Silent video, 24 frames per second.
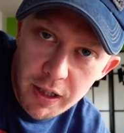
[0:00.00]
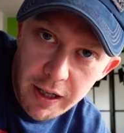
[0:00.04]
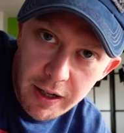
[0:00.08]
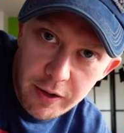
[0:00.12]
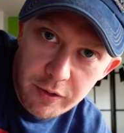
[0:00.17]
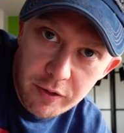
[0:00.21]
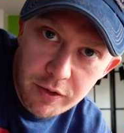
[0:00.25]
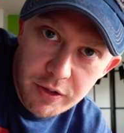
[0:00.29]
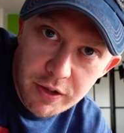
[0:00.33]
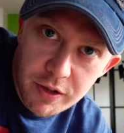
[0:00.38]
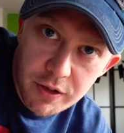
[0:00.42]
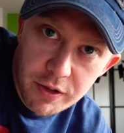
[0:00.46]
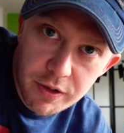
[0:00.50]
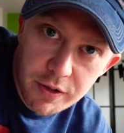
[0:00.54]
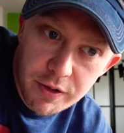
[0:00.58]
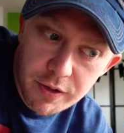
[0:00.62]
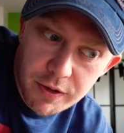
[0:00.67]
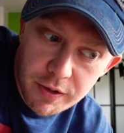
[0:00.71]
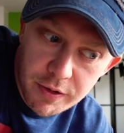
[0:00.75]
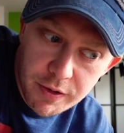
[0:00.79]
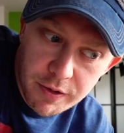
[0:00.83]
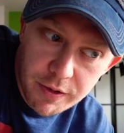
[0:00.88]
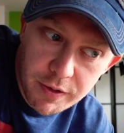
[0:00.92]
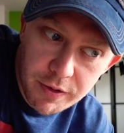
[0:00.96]
left,
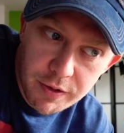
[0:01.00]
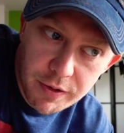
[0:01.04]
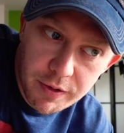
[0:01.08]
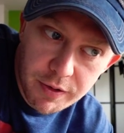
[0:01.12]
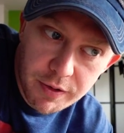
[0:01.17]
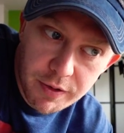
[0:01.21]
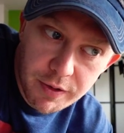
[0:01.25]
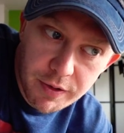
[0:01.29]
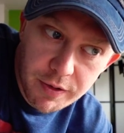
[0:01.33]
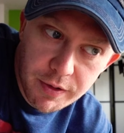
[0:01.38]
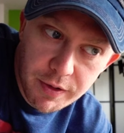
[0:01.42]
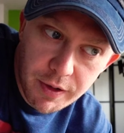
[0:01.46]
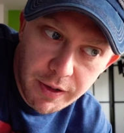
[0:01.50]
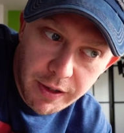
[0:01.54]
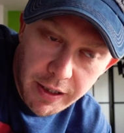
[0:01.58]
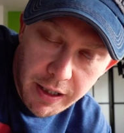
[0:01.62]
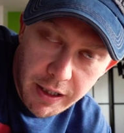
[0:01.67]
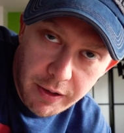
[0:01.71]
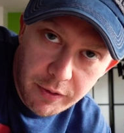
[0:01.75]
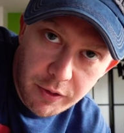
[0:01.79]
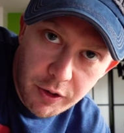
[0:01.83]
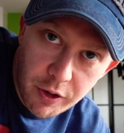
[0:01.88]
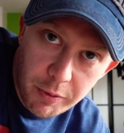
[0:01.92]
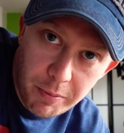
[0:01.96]
and then
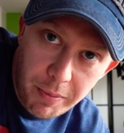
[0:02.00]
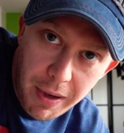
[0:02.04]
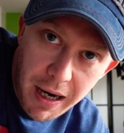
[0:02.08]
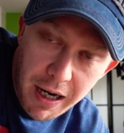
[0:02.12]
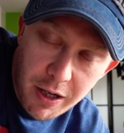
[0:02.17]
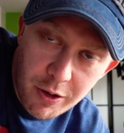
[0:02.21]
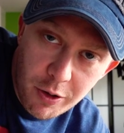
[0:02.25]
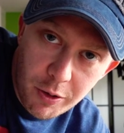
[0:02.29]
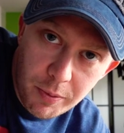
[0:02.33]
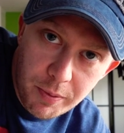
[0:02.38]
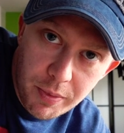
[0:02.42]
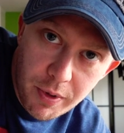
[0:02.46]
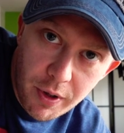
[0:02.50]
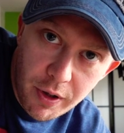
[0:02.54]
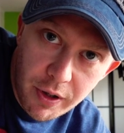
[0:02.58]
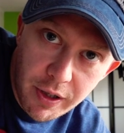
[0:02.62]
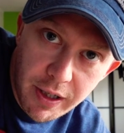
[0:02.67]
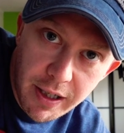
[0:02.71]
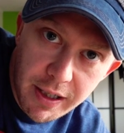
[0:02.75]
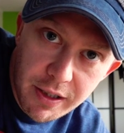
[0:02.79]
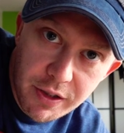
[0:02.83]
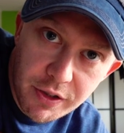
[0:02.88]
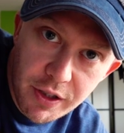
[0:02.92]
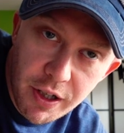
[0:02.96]
I've got a backup on
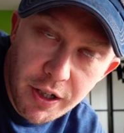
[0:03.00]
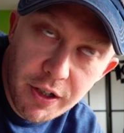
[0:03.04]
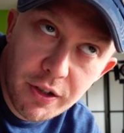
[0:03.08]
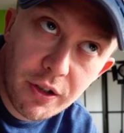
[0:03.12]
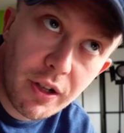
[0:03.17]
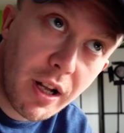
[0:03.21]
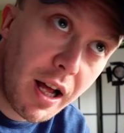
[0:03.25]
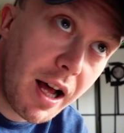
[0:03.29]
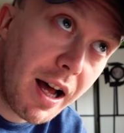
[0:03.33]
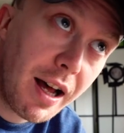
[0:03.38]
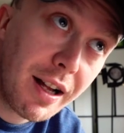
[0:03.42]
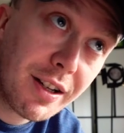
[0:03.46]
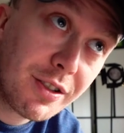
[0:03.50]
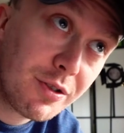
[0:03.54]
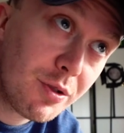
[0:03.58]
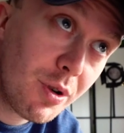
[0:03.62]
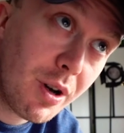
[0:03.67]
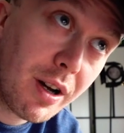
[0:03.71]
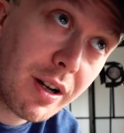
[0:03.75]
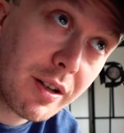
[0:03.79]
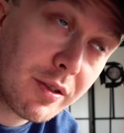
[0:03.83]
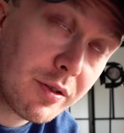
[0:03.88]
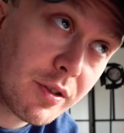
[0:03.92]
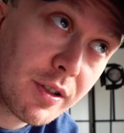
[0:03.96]
an external hard
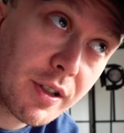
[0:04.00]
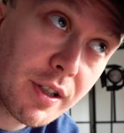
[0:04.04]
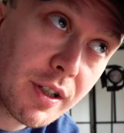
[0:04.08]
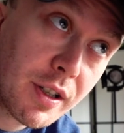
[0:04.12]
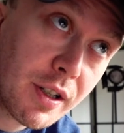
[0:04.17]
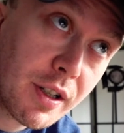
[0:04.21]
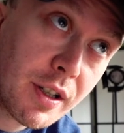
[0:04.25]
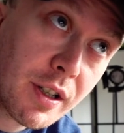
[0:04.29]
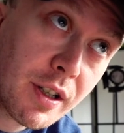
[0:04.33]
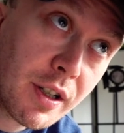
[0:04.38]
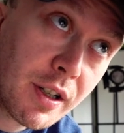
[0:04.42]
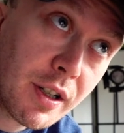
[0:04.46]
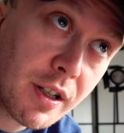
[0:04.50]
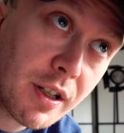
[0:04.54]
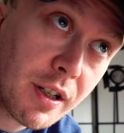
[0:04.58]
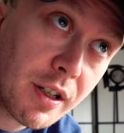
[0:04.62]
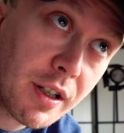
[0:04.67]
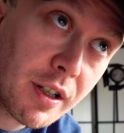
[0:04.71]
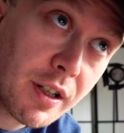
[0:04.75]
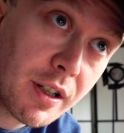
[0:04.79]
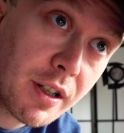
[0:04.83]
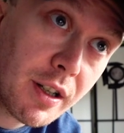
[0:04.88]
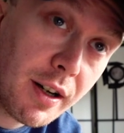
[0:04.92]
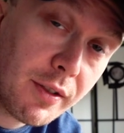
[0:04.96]
drive.
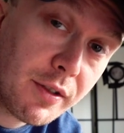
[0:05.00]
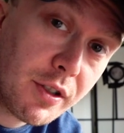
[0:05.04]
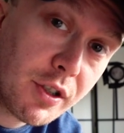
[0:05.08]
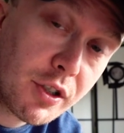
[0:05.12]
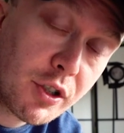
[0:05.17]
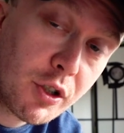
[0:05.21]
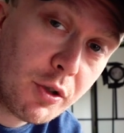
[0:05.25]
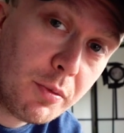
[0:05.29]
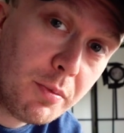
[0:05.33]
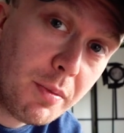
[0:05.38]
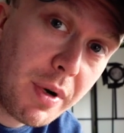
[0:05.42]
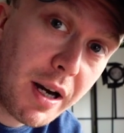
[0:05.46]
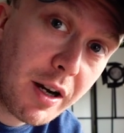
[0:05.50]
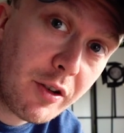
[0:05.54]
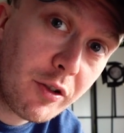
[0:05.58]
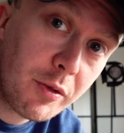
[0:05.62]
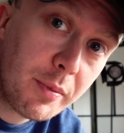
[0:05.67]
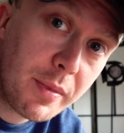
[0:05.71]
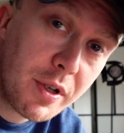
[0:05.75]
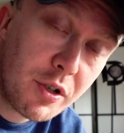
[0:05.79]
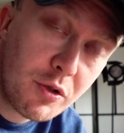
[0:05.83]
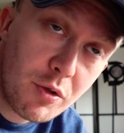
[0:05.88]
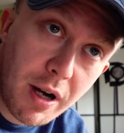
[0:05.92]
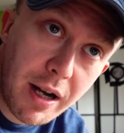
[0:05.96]
I've just come back
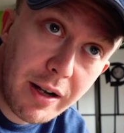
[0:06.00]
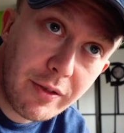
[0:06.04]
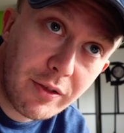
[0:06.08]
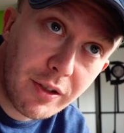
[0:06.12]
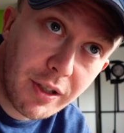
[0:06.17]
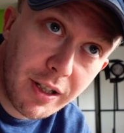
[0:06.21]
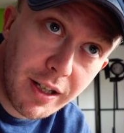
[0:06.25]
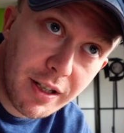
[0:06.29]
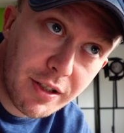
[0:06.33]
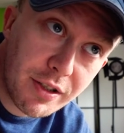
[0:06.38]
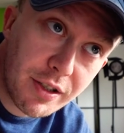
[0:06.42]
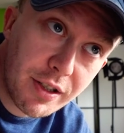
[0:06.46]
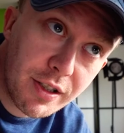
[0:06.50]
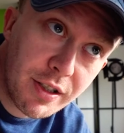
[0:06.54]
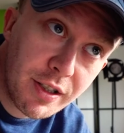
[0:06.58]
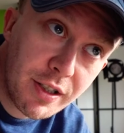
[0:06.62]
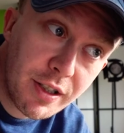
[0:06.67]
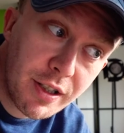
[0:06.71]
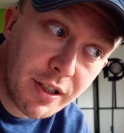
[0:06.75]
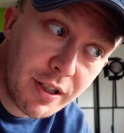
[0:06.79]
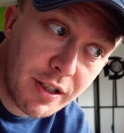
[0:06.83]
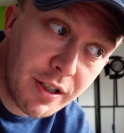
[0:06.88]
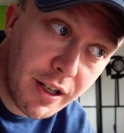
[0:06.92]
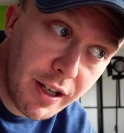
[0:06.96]
from my driving lesson,
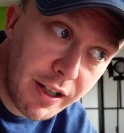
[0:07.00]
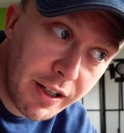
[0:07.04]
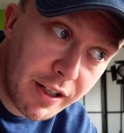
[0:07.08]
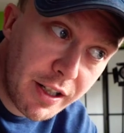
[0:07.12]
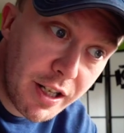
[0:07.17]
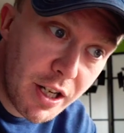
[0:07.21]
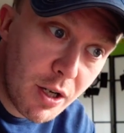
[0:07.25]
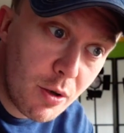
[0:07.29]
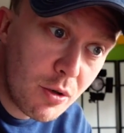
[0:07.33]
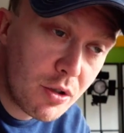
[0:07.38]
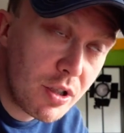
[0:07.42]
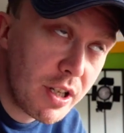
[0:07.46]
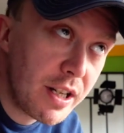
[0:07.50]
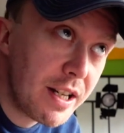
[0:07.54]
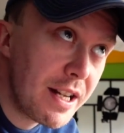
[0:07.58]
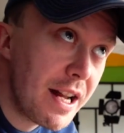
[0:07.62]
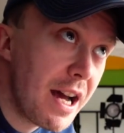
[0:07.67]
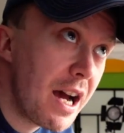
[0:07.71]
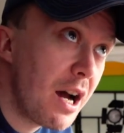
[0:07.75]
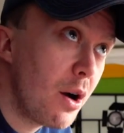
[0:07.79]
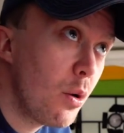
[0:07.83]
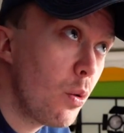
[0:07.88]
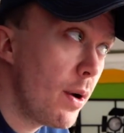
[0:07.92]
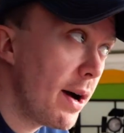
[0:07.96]
and usually
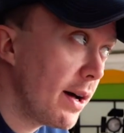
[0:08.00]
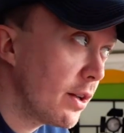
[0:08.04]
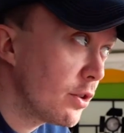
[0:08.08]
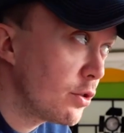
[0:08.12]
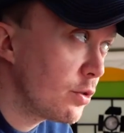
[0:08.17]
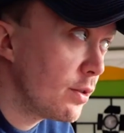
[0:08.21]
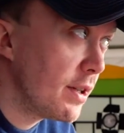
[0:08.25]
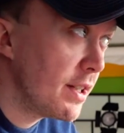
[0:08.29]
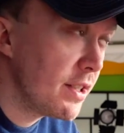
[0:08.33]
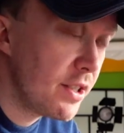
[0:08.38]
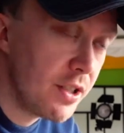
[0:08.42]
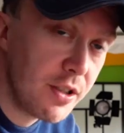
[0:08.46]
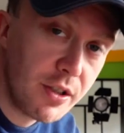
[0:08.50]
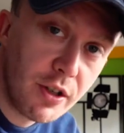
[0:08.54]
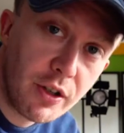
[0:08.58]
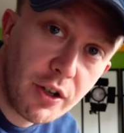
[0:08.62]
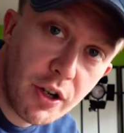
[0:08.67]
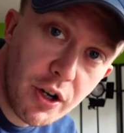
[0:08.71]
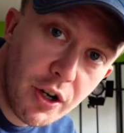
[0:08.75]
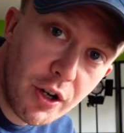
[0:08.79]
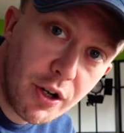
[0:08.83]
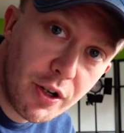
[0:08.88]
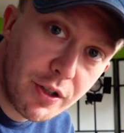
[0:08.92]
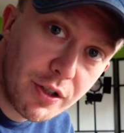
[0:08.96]
now, while Tracy's on
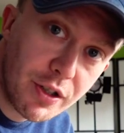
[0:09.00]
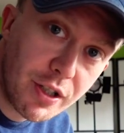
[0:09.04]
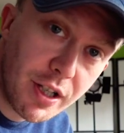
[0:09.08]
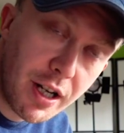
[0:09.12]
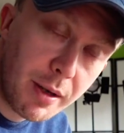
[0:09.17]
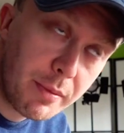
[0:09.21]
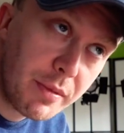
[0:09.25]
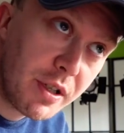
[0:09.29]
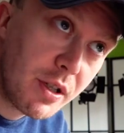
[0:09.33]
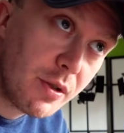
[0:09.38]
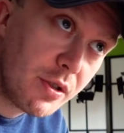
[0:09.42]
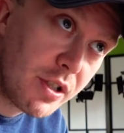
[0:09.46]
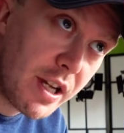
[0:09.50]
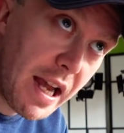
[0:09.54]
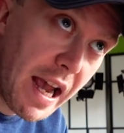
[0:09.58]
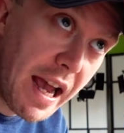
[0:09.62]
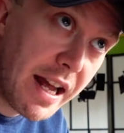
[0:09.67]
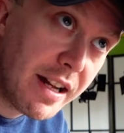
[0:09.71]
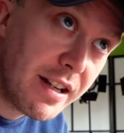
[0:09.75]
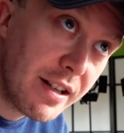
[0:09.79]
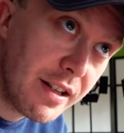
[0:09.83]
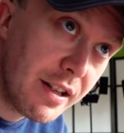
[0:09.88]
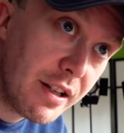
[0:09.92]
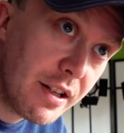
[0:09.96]
hers, I'm usually
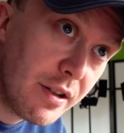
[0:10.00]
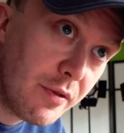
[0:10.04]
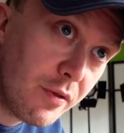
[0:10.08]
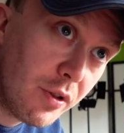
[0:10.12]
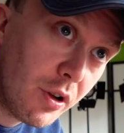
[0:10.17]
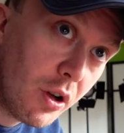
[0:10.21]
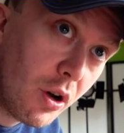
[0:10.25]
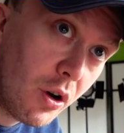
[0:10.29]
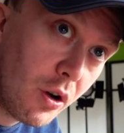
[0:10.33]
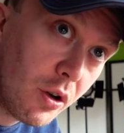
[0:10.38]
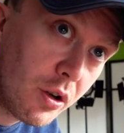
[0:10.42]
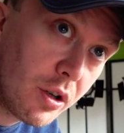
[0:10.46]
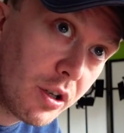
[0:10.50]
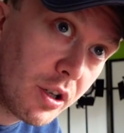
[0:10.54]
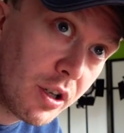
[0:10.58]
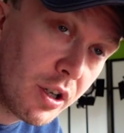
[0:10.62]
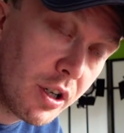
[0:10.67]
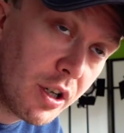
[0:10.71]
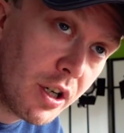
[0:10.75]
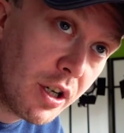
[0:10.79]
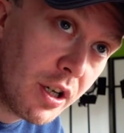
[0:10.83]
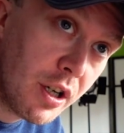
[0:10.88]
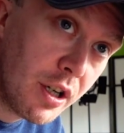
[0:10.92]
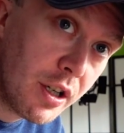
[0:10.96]
editing the vlog
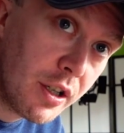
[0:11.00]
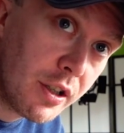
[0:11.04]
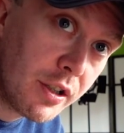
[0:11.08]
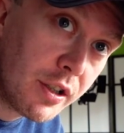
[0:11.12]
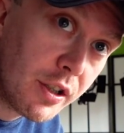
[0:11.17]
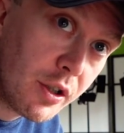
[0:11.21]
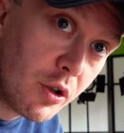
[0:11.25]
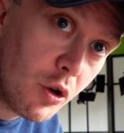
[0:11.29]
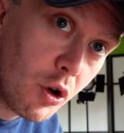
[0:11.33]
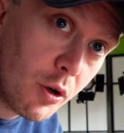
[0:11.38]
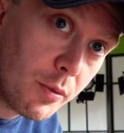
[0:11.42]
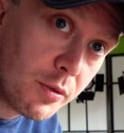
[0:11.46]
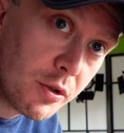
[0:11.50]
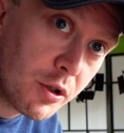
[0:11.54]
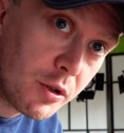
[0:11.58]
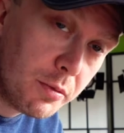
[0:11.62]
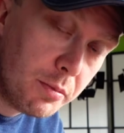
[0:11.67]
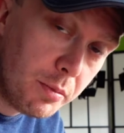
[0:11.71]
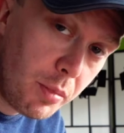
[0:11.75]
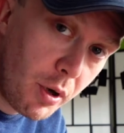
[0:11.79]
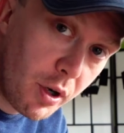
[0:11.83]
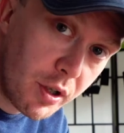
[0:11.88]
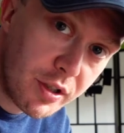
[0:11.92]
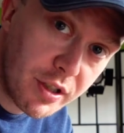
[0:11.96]
to go up
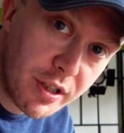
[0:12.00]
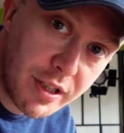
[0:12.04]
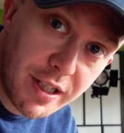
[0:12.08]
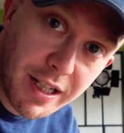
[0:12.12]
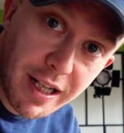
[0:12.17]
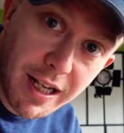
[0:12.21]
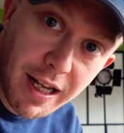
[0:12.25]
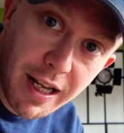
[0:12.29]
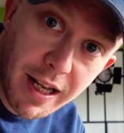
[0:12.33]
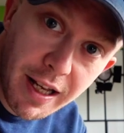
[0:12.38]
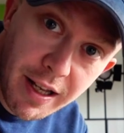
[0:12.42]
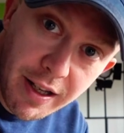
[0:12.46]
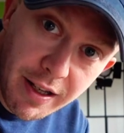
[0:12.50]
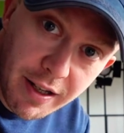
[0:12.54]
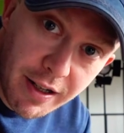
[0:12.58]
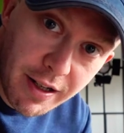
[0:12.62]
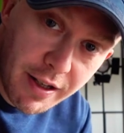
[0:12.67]
some point today.